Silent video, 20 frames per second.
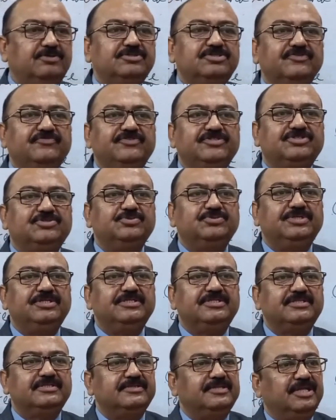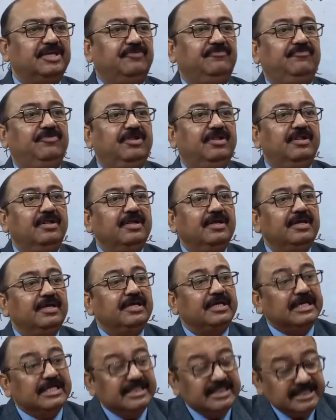of students, there will
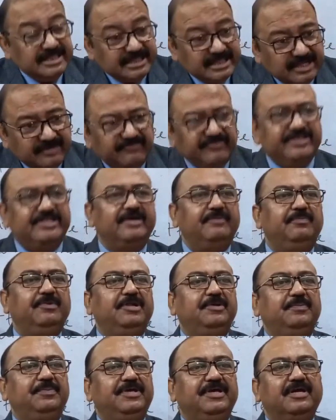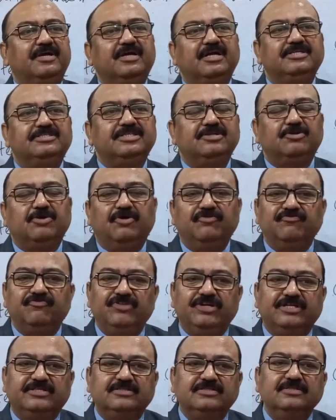inevitably be a cultural
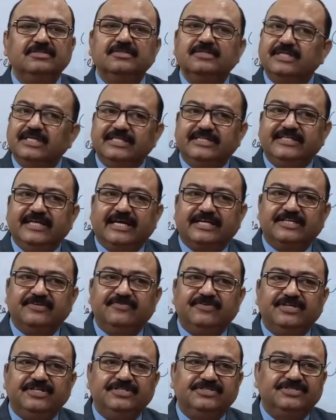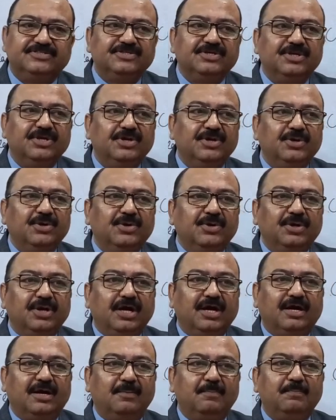conflict in the activities,
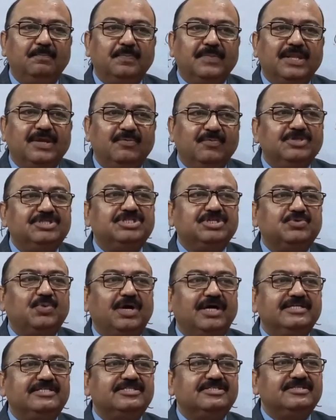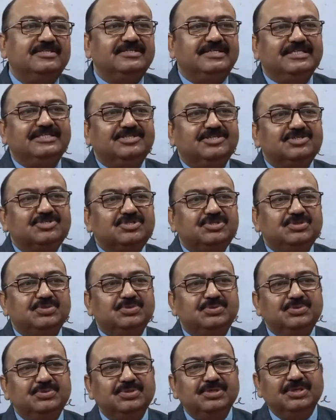which requires teachers
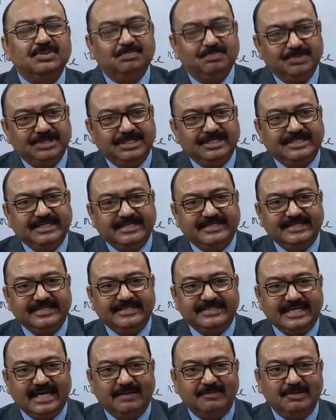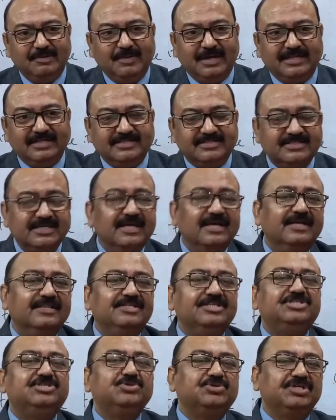to mediate in timely manners.
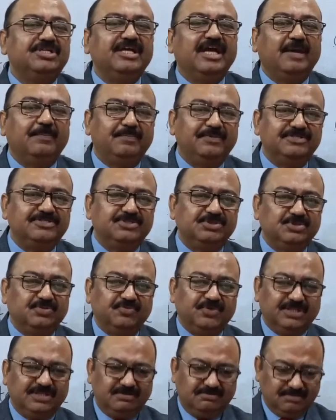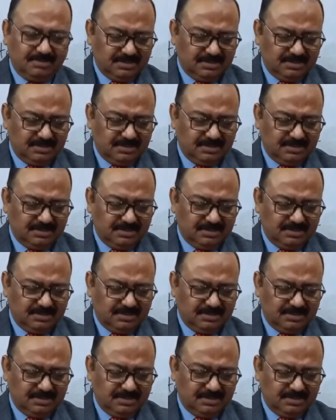This usually happens, with